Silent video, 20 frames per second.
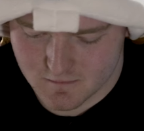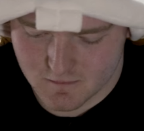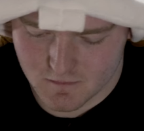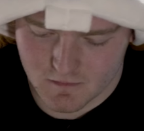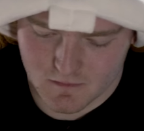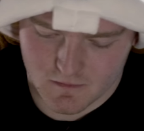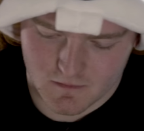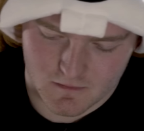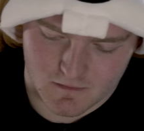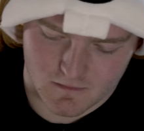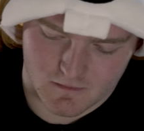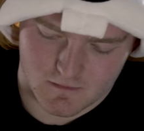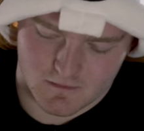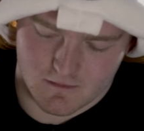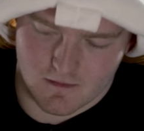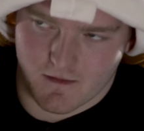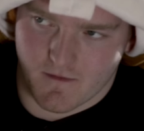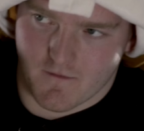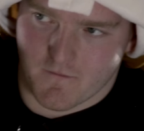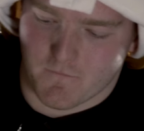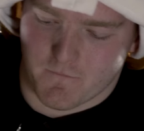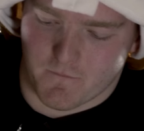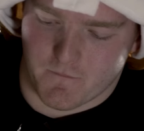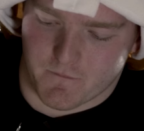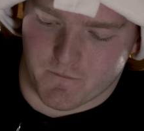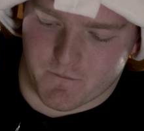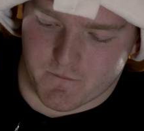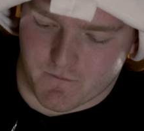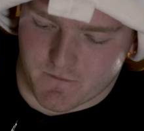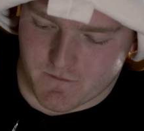
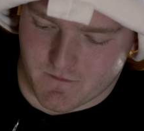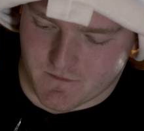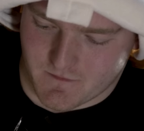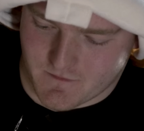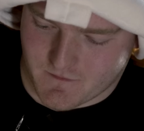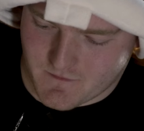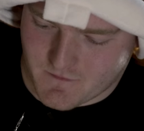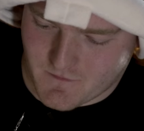No one is speaking in this clip.